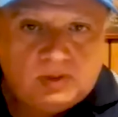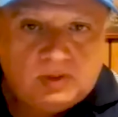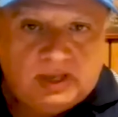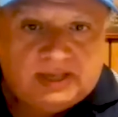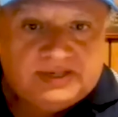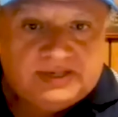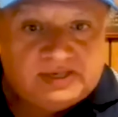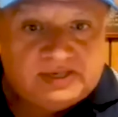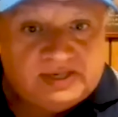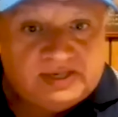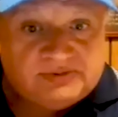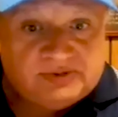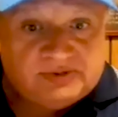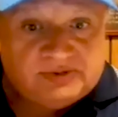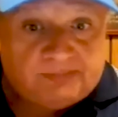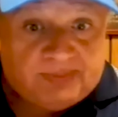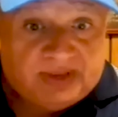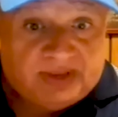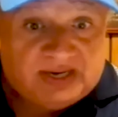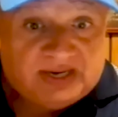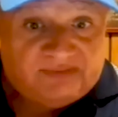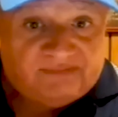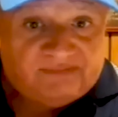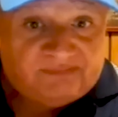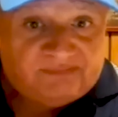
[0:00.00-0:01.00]
And it ended up
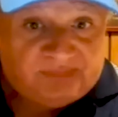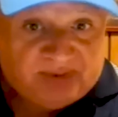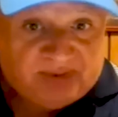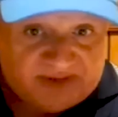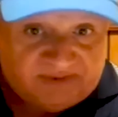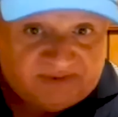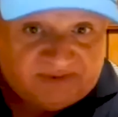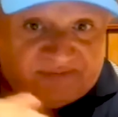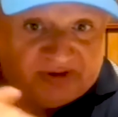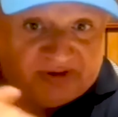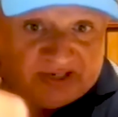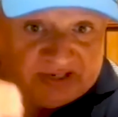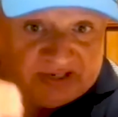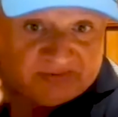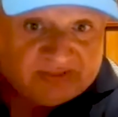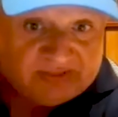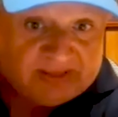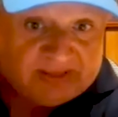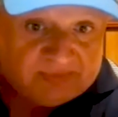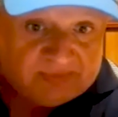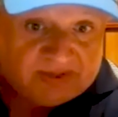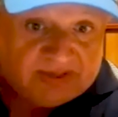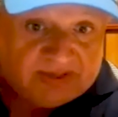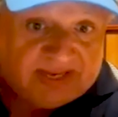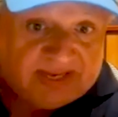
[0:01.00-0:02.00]
benefiting
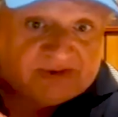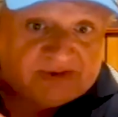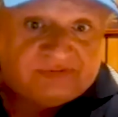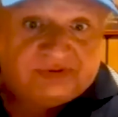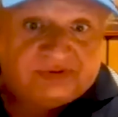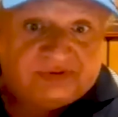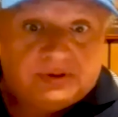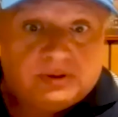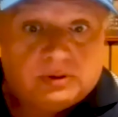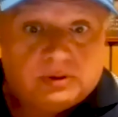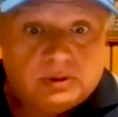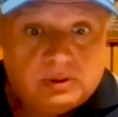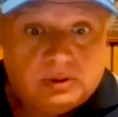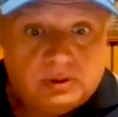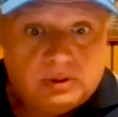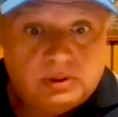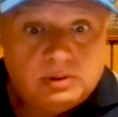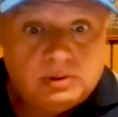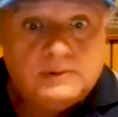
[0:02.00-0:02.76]
them the next year.